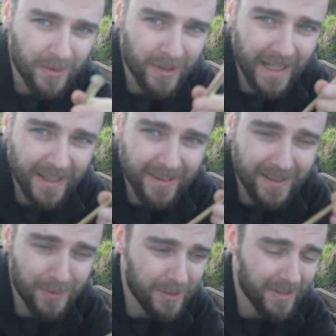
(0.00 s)
screw, and
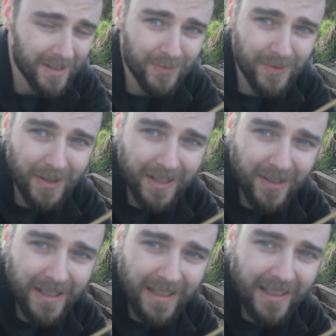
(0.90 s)
these were just very
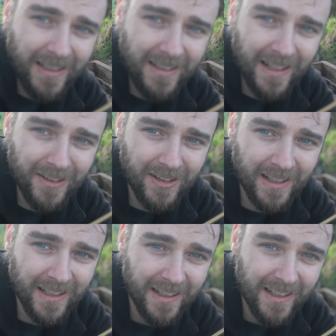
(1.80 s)
kindly
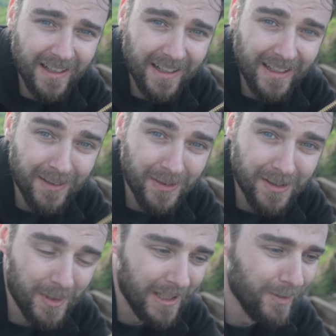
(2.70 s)
actually given
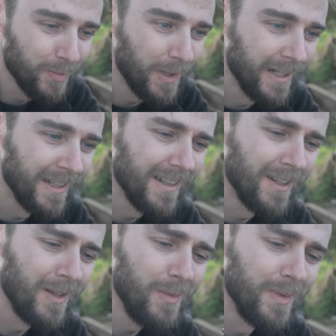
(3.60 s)
to me by
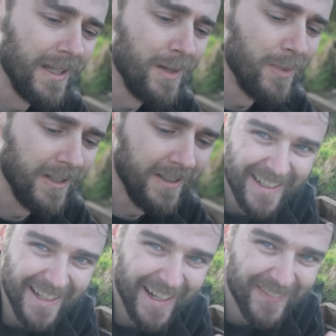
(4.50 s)
an allotment neighbour. I'm
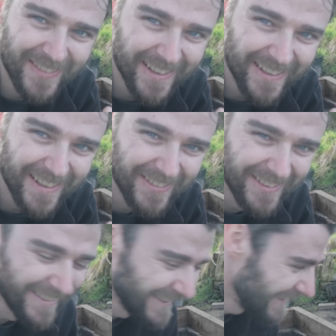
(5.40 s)
so nervous.